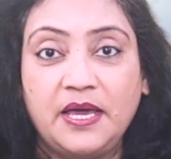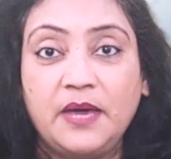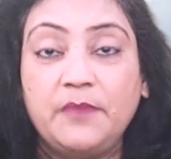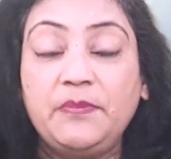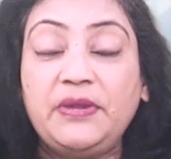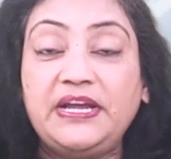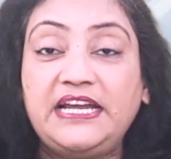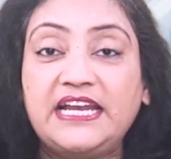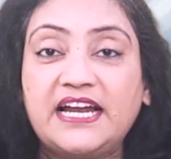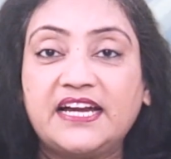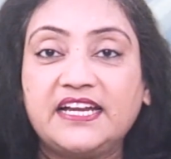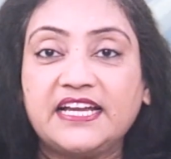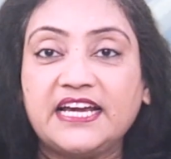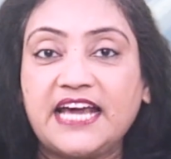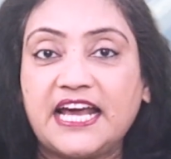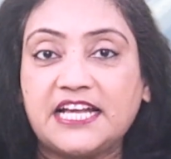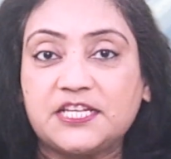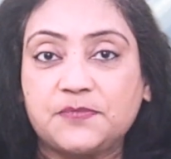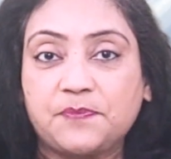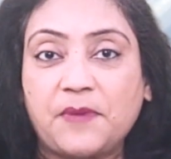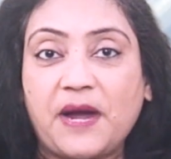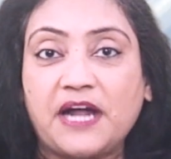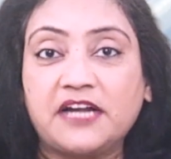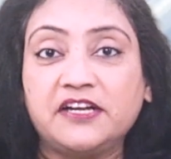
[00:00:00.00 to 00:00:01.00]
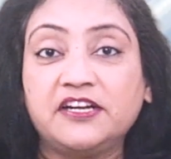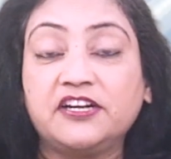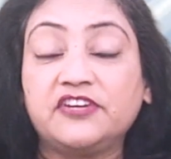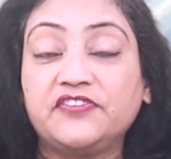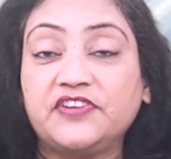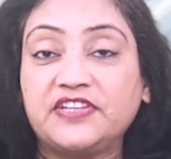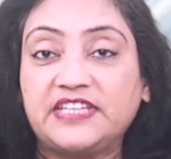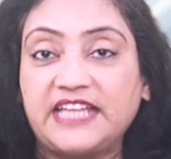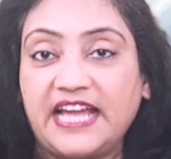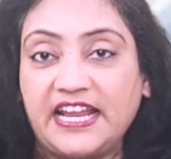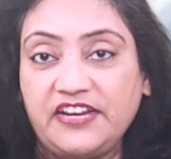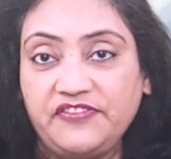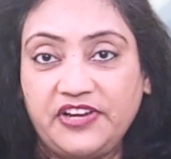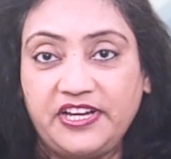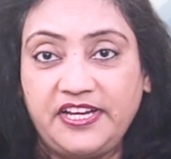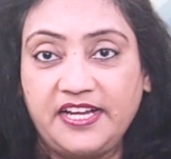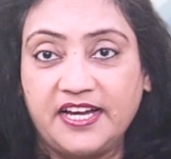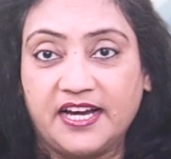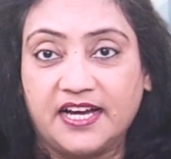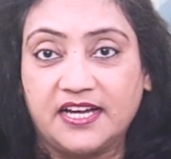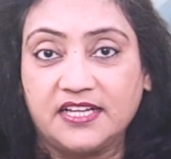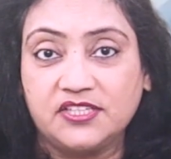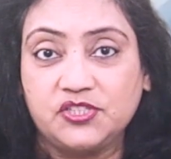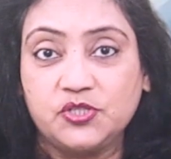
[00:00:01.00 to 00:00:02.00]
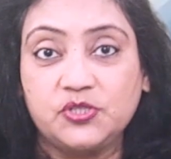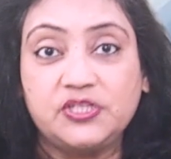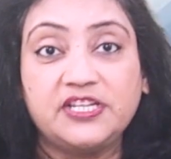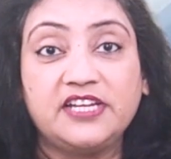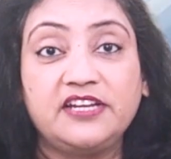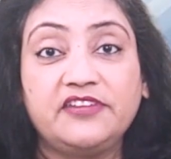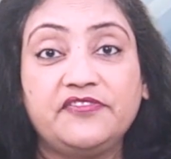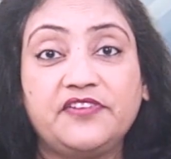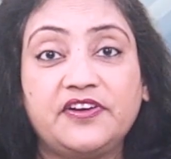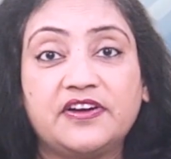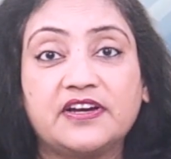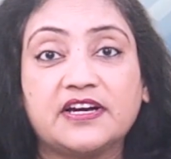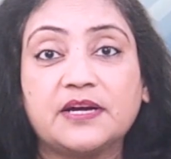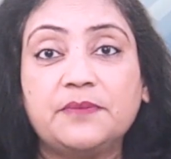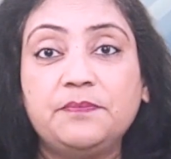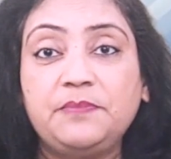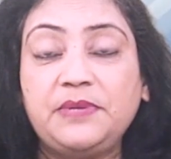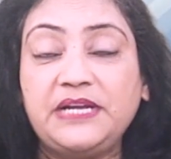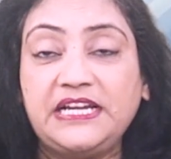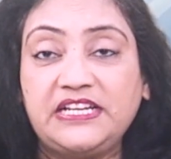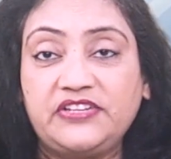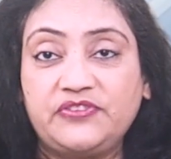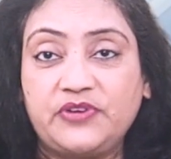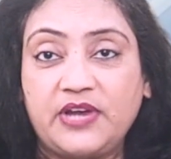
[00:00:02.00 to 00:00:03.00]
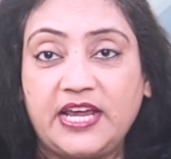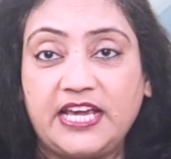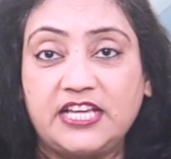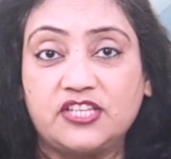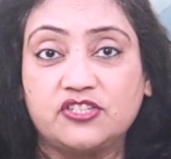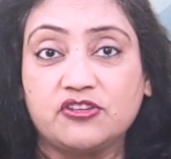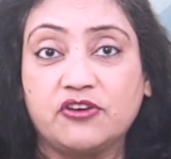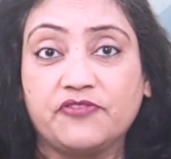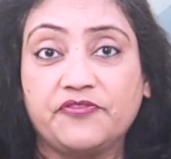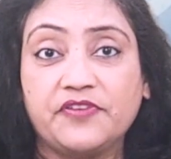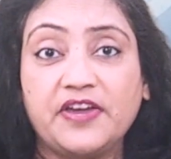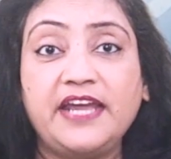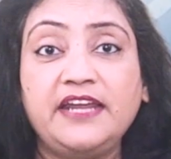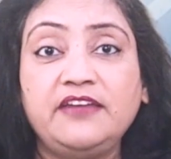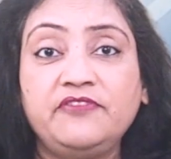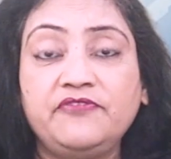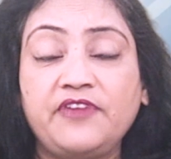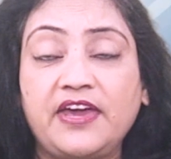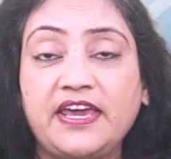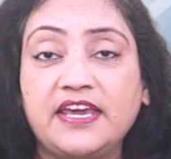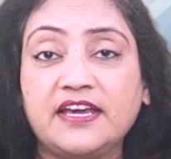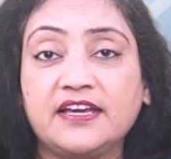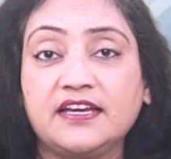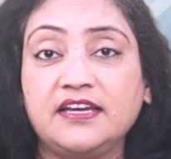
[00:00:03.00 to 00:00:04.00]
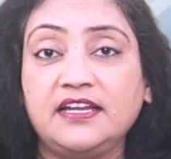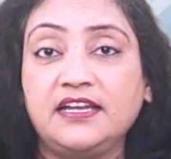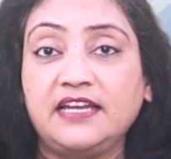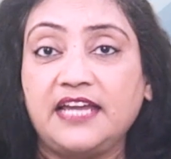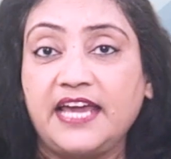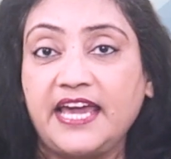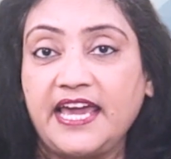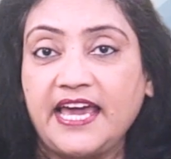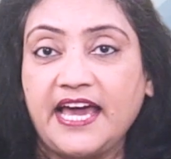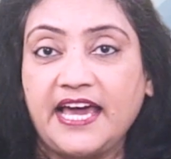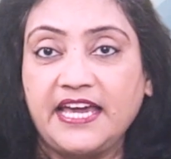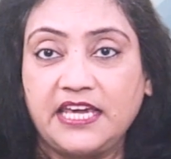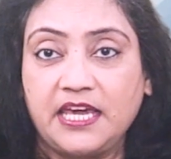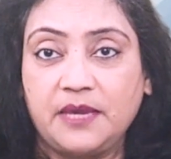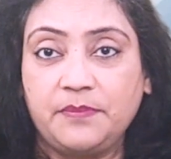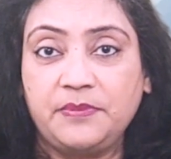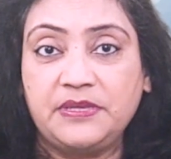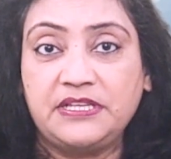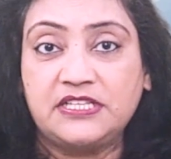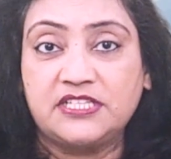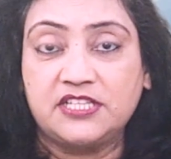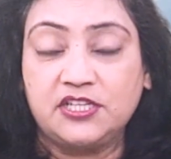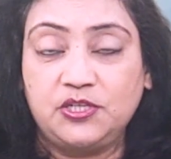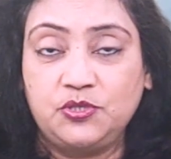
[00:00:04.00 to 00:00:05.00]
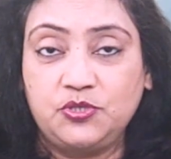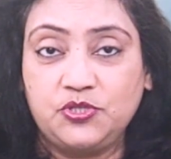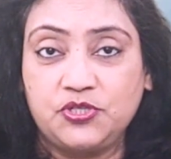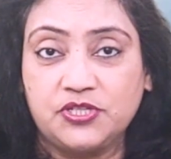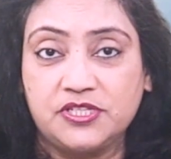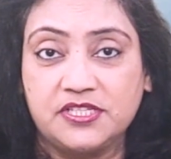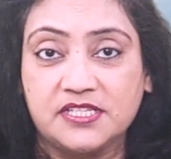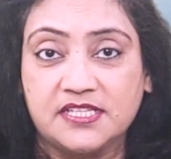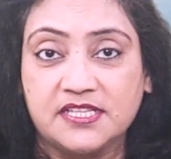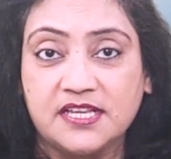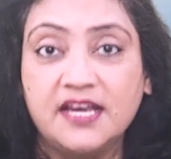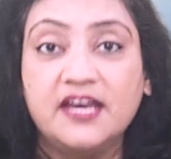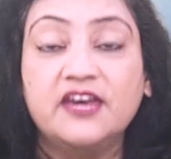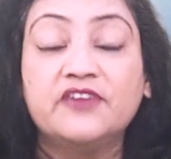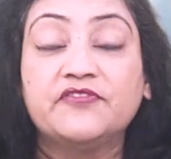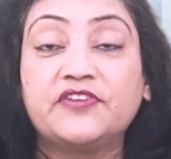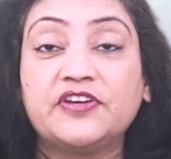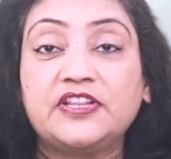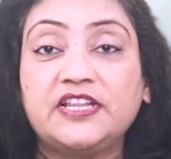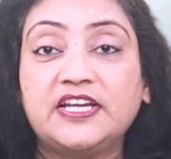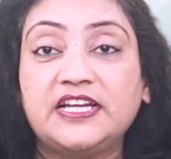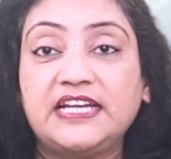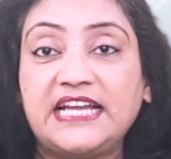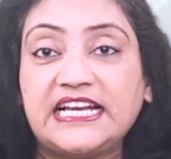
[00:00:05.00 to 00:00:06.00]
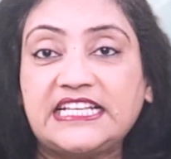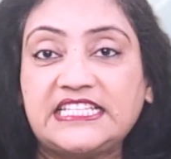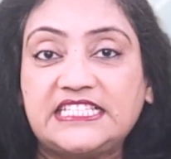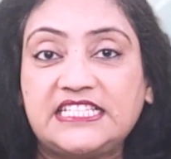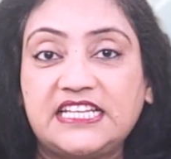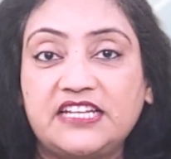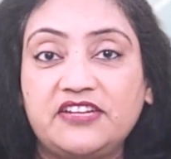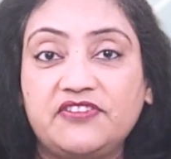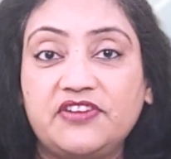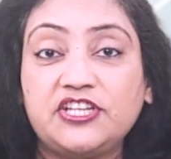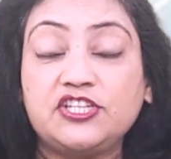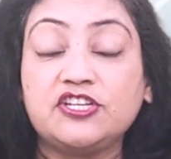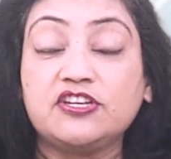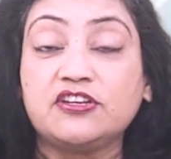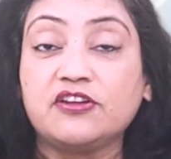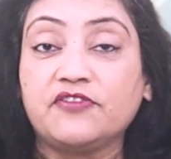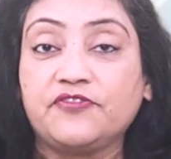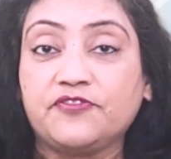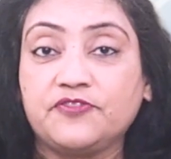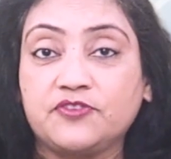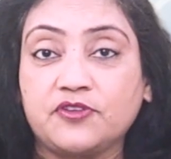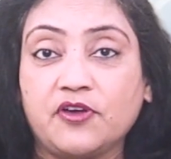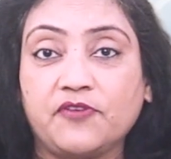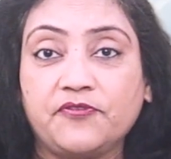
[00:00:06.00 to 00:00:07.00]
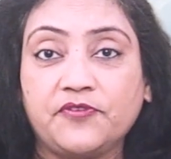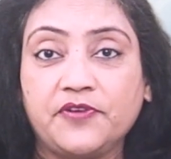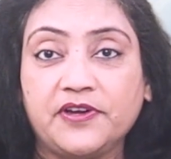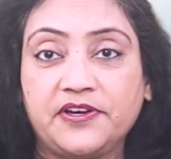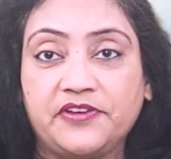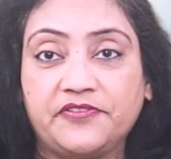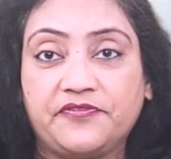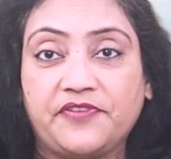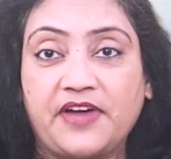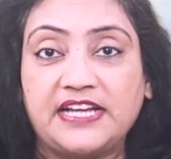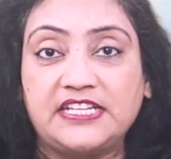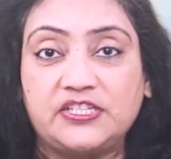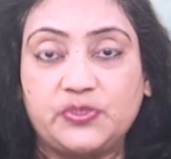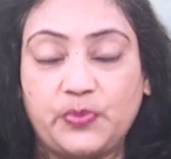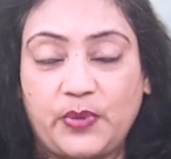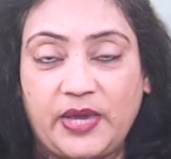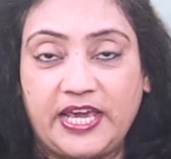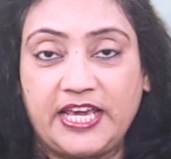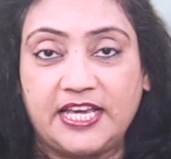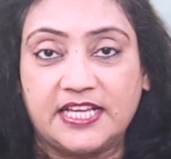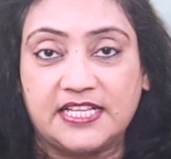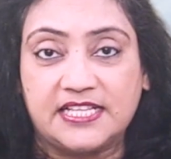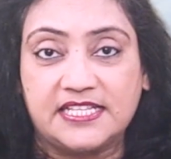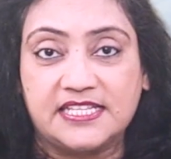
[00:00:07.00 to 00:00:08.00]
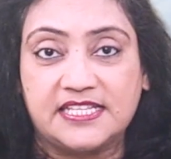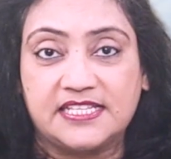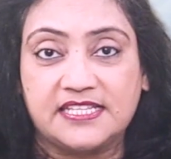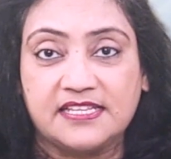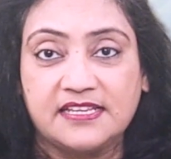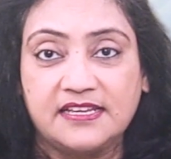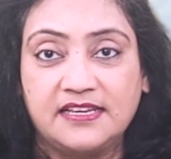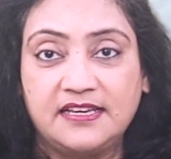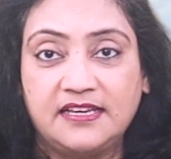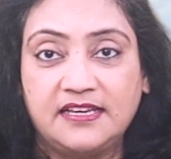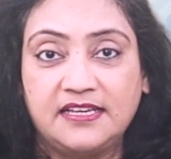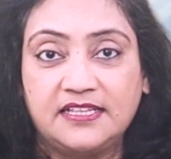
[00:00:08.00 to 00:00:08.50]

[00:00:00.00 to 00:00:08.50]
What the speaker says: MediaTek has partnered with NVIDIA to deliver a complete range of in-vehicle AI cabin solutions for the next generation of software-defined vehicles.